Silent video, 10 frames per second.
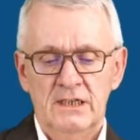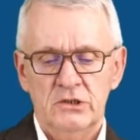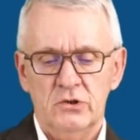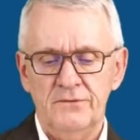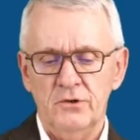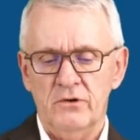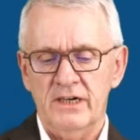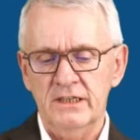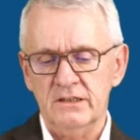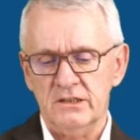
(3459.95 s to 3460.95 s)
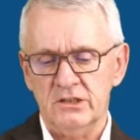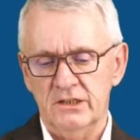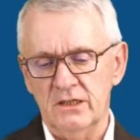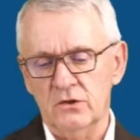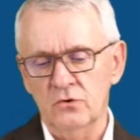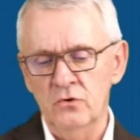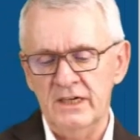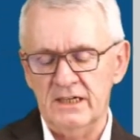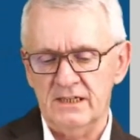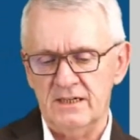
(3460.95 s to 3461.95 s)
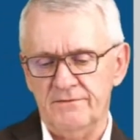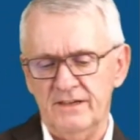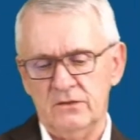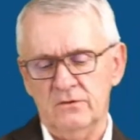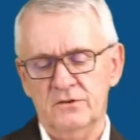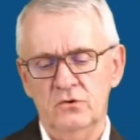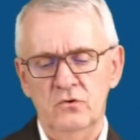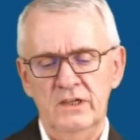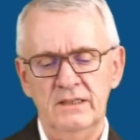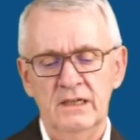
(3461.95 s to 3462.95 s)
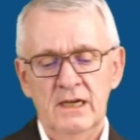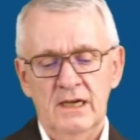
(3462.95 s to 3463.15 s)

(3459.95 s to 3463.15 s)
So if you are interested in cooling and the effect of cooling,